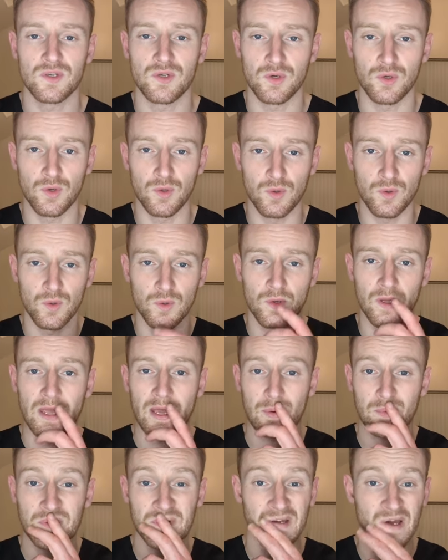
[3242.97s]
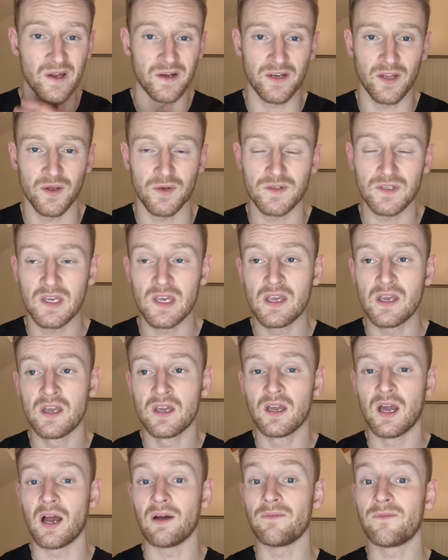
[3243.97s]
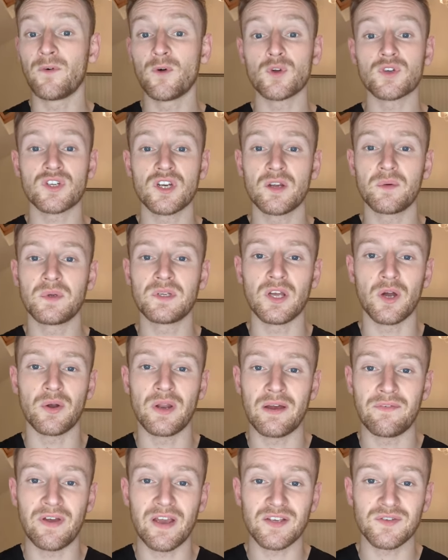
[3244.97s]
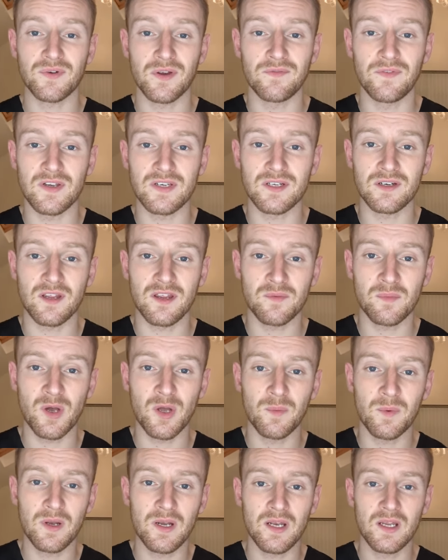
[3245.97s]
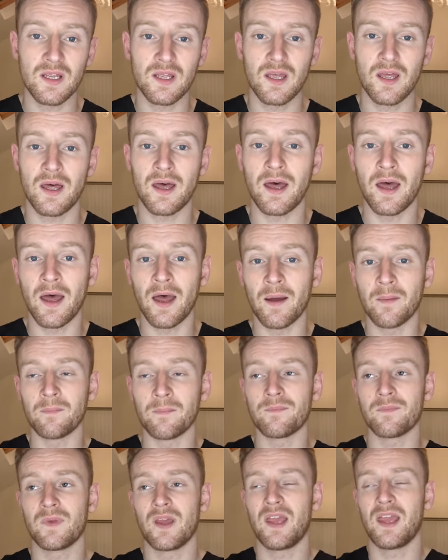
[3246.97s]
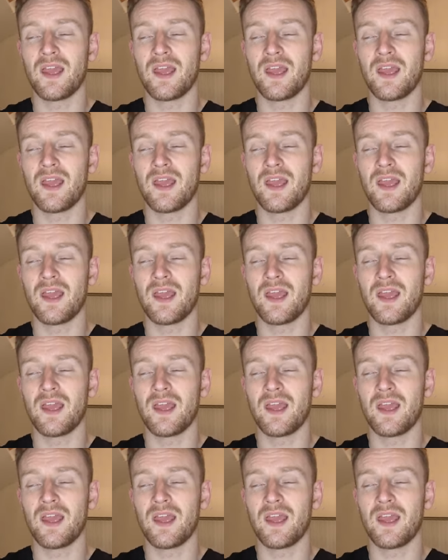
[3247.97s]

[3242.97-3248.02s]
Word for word: to help you diagnose. Unfortunately, we don't have x-ray vision at the moment. Um,